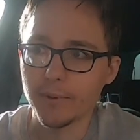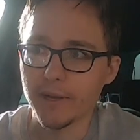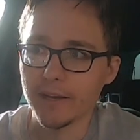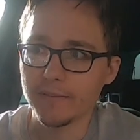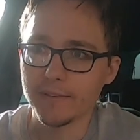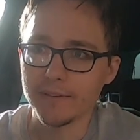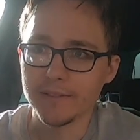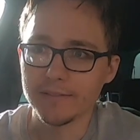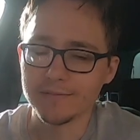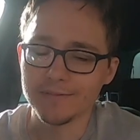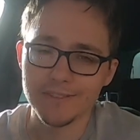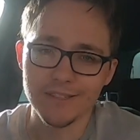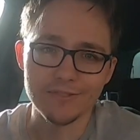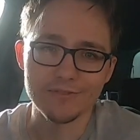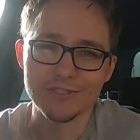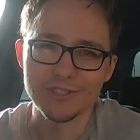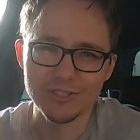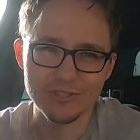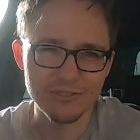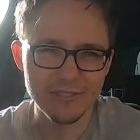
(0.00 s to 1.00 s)
We're having like
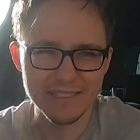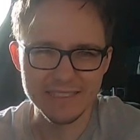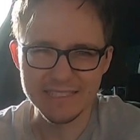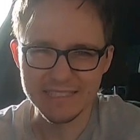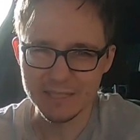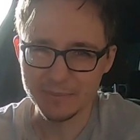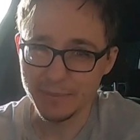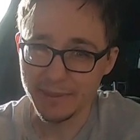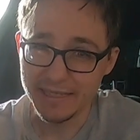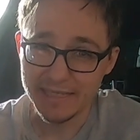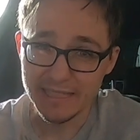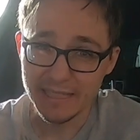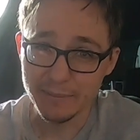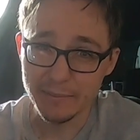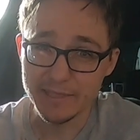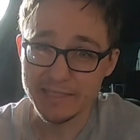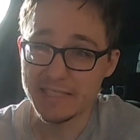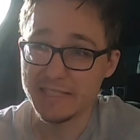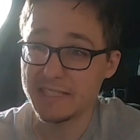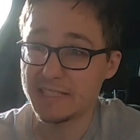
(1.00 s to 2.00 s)
restricted speed
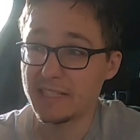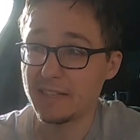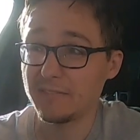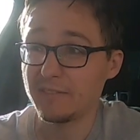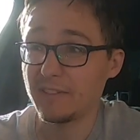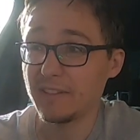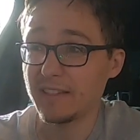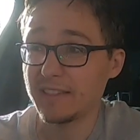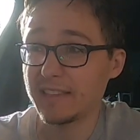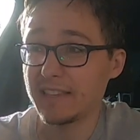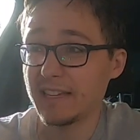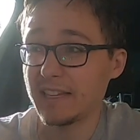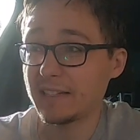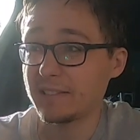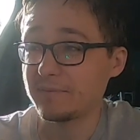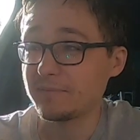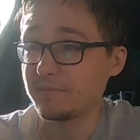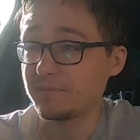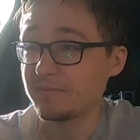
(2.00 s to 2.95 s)
limits and stuff like that,